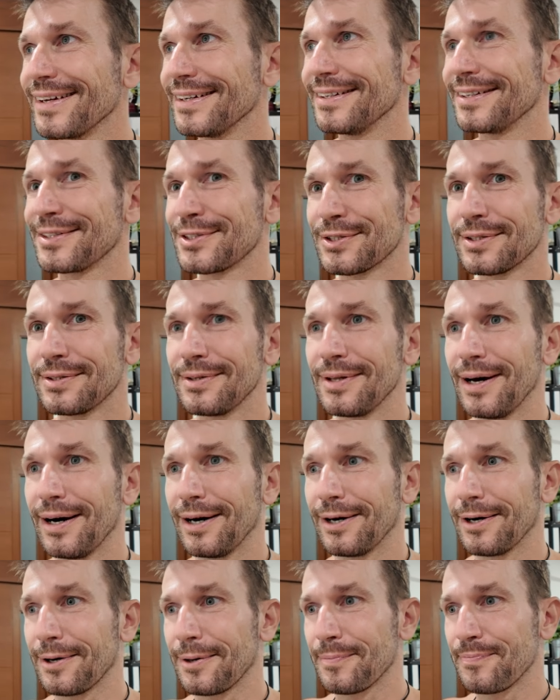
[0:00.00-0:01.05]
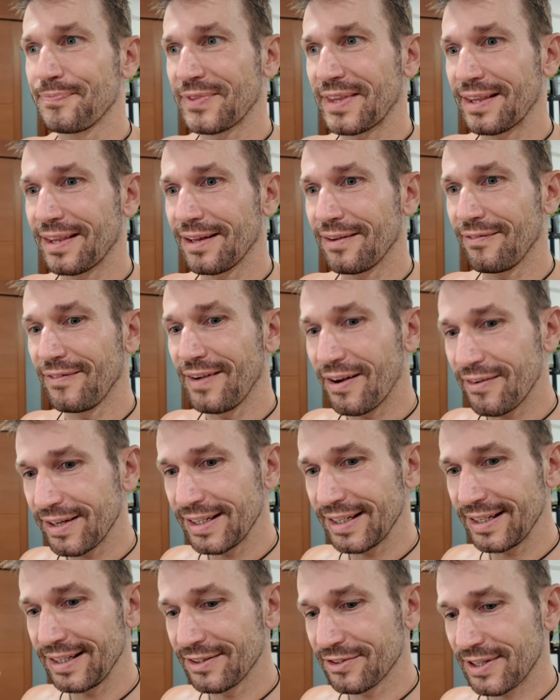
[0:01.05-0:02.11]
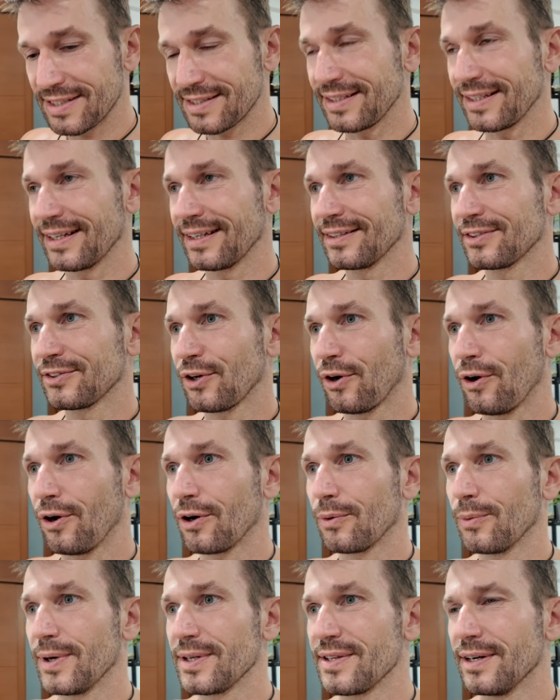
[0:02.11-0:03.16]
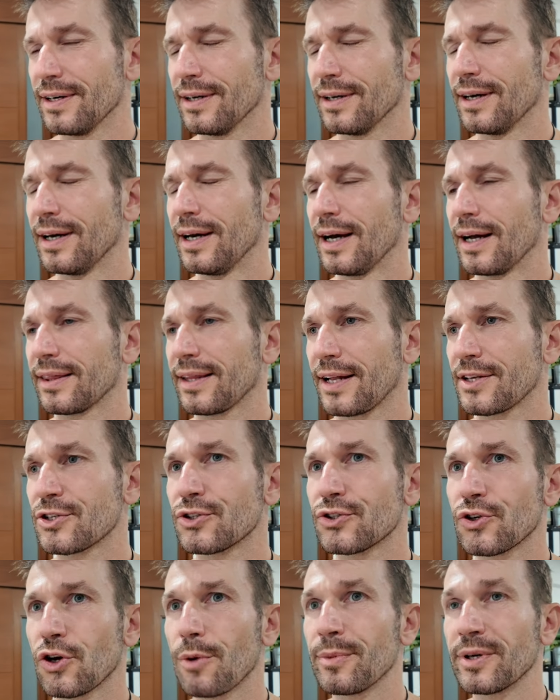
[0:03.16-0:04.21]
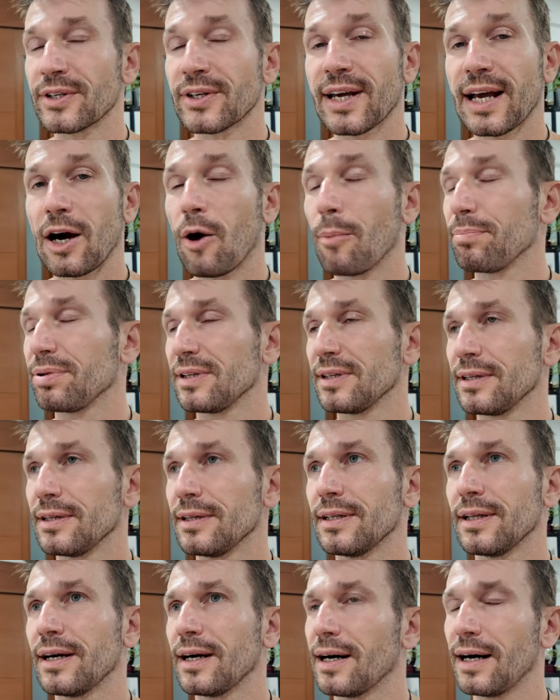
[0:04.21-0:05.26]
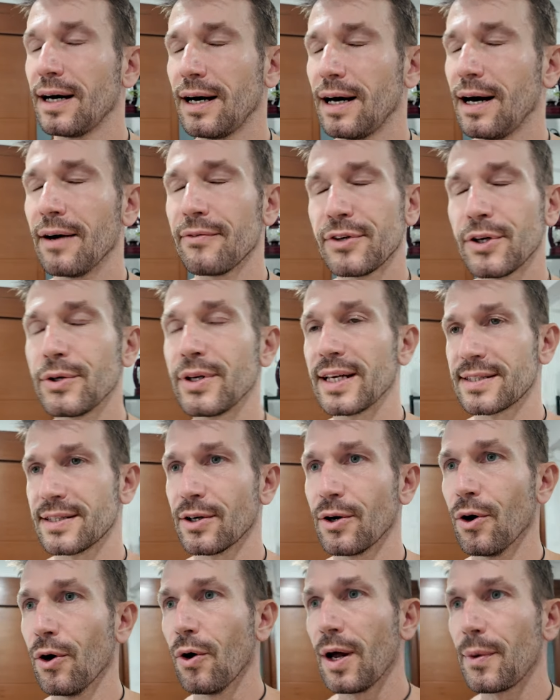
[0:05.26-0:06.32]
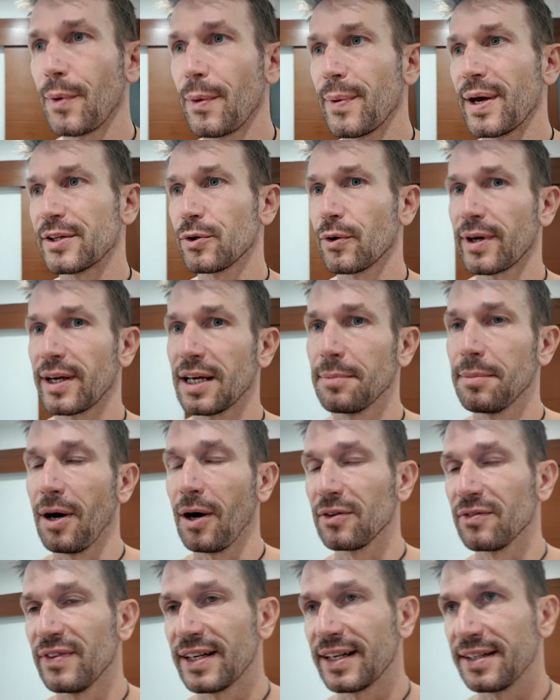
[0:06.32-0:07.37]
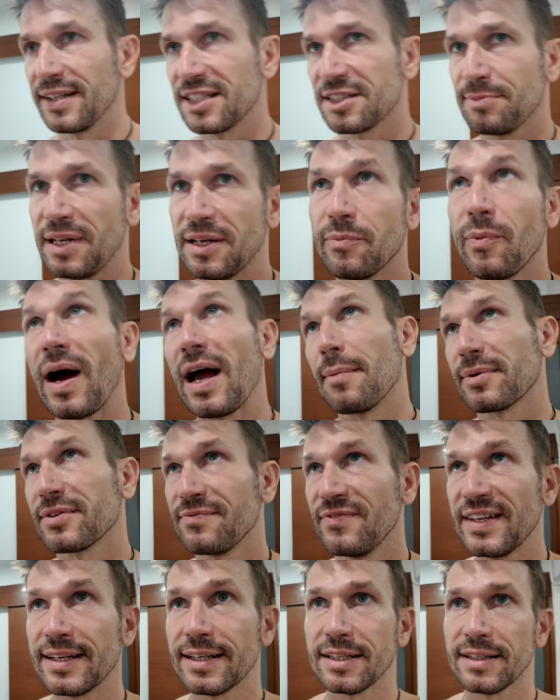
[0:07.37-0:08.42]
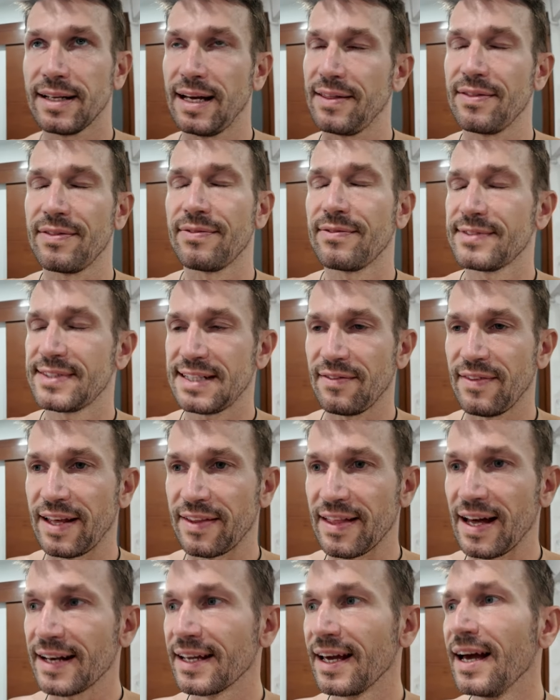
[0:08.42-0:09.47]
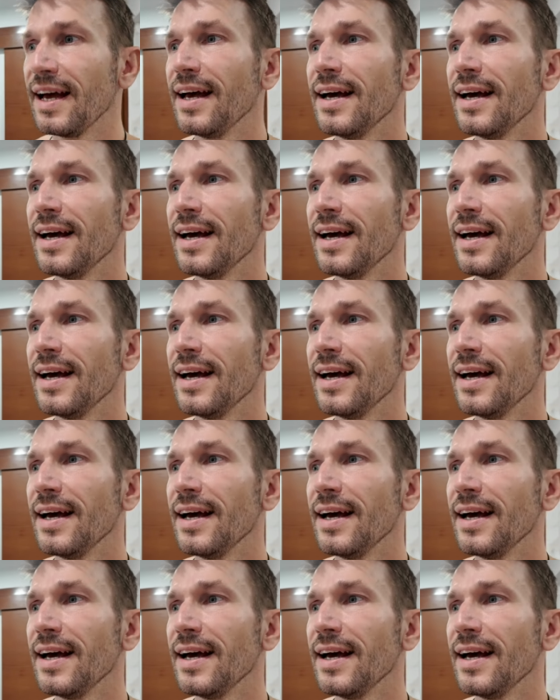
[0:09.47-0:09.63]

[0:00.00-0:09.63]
a um, very interesting talk with a Dutch-German couple a few days ago, and we were talking about veganism and why I'm vegan and stuff like that.